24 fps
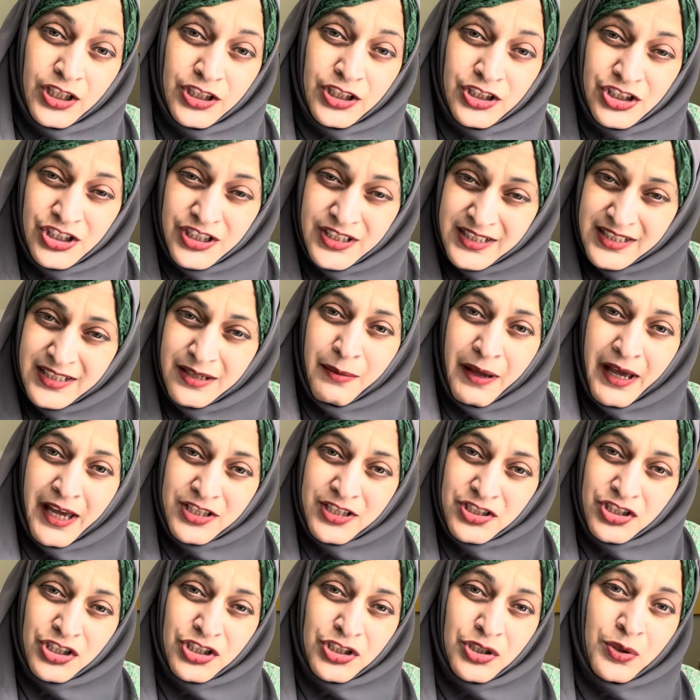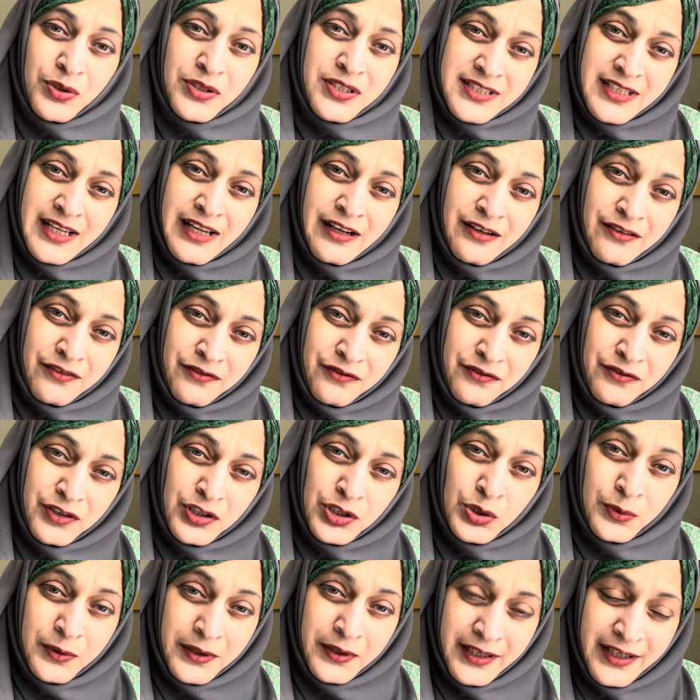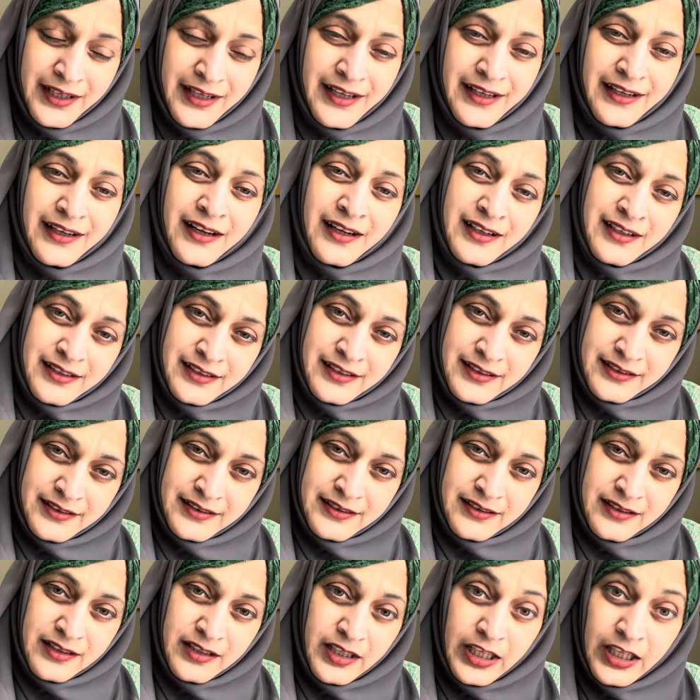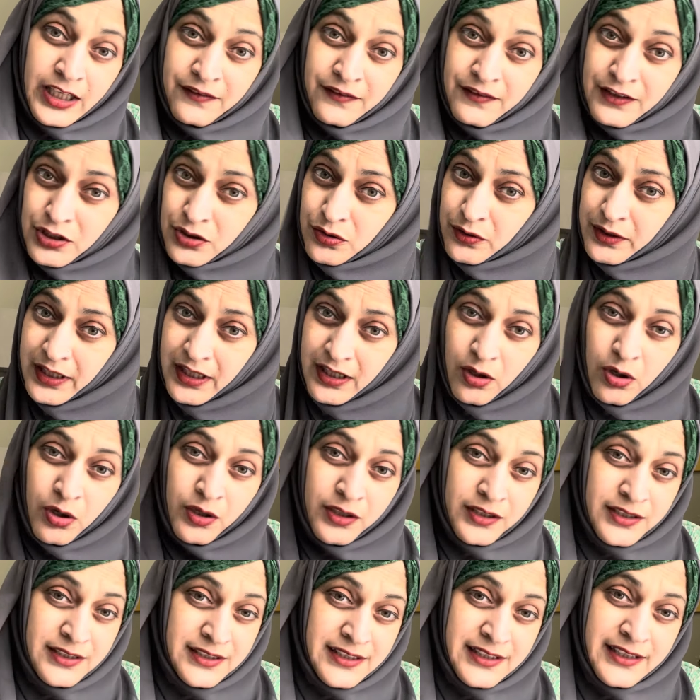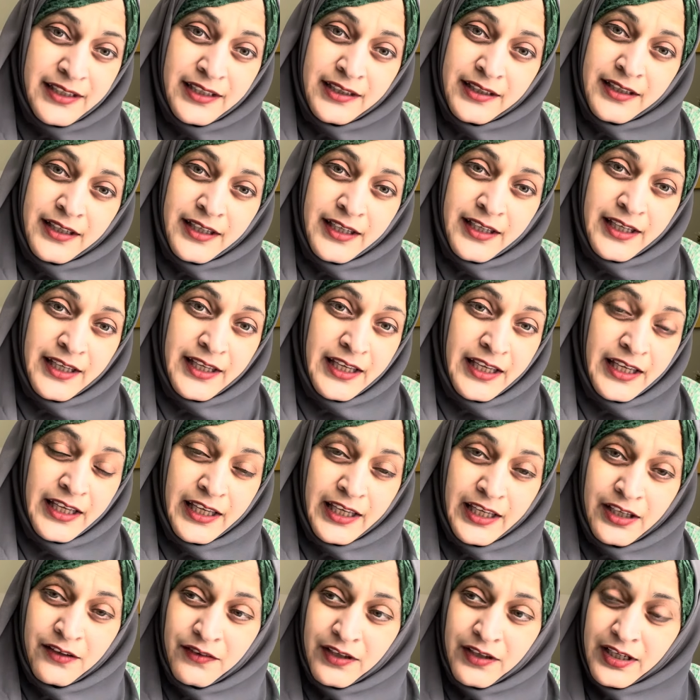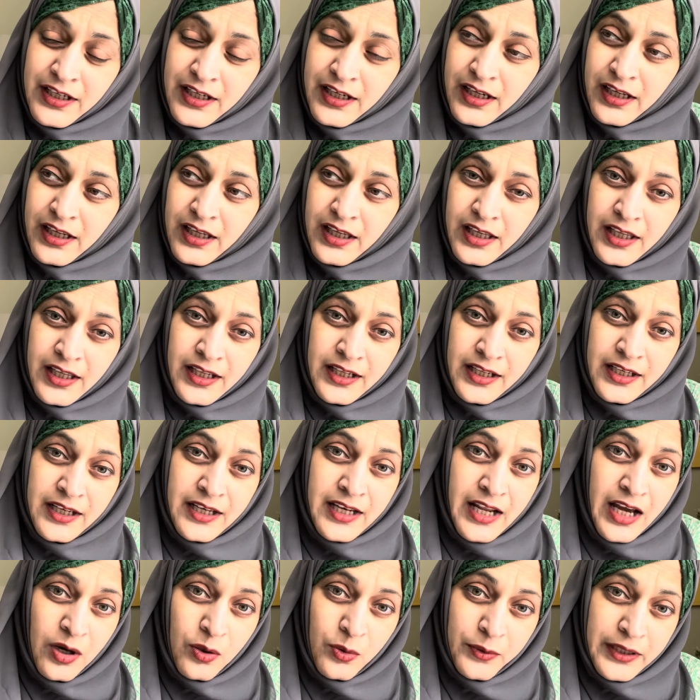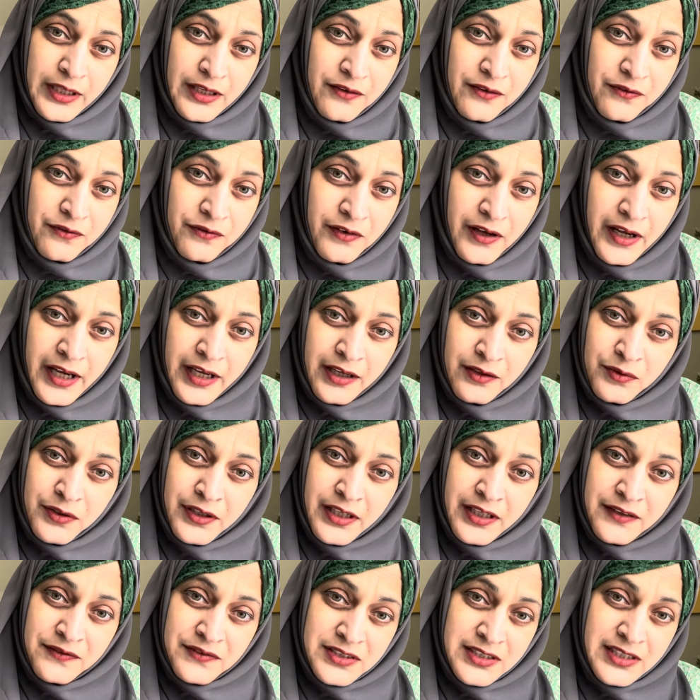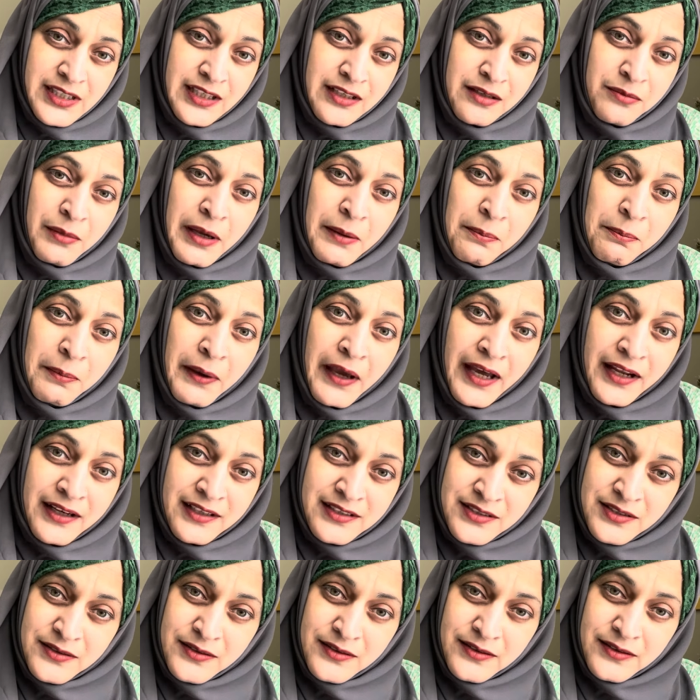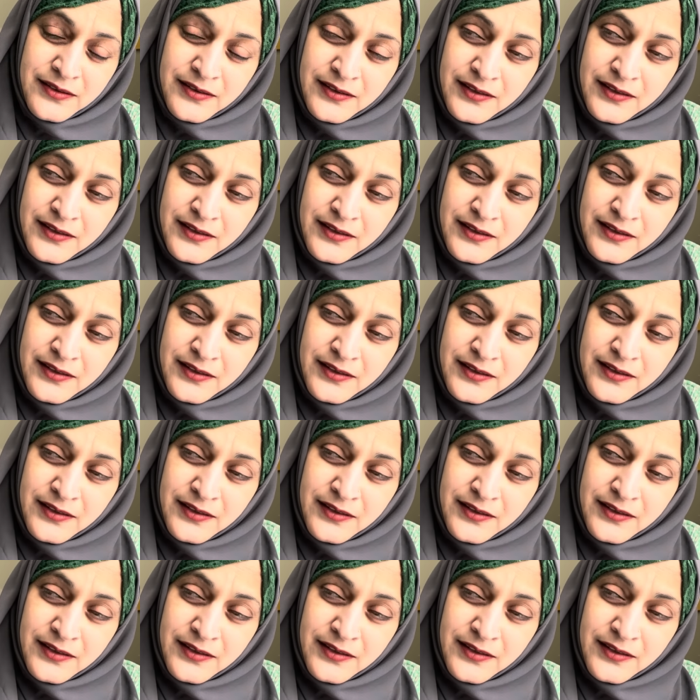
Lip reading: Just imagine yourself, you are an adult. Even today, honestly, even now, if I would have seen my parents